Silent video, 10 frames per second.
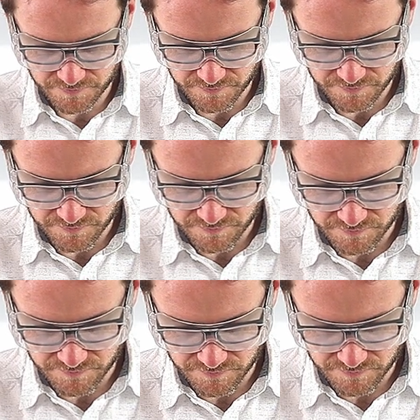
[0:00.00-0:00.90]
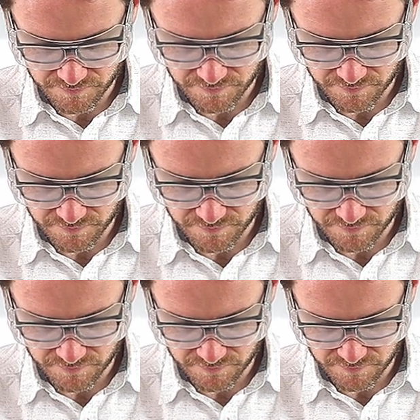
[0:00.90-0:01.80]

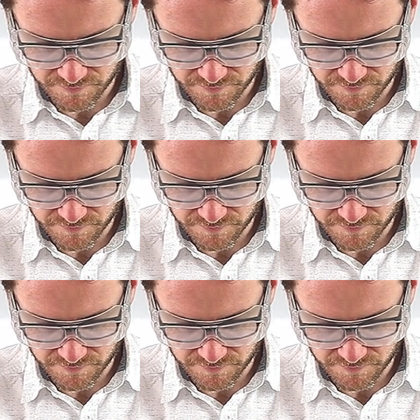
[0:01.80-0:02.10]
(no one is talking)